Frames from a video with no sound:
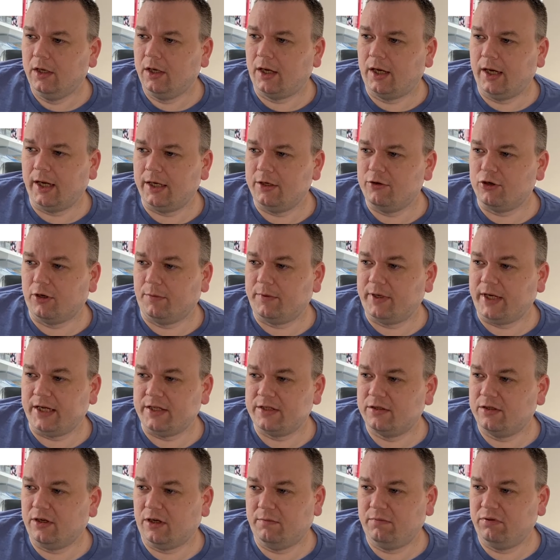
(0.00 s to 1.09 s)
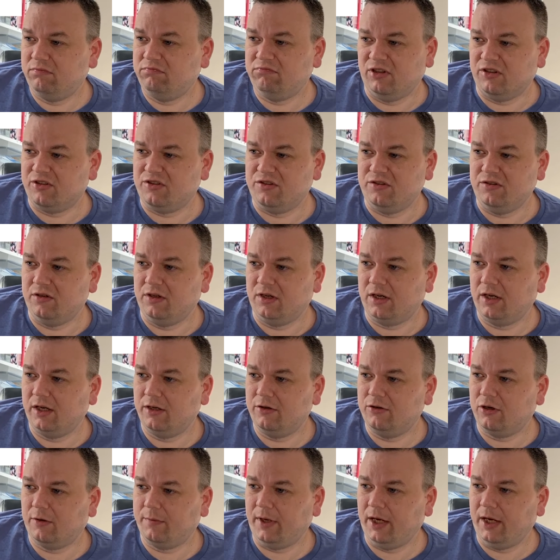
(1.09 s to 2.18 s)
click and drop desktop, not sure, click and
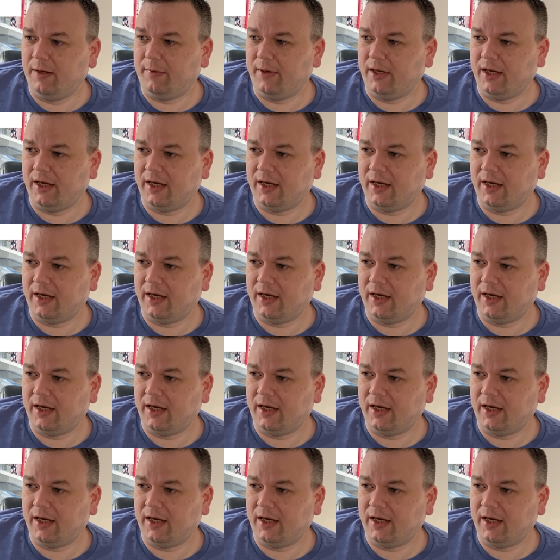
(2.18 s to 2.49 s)
drop API.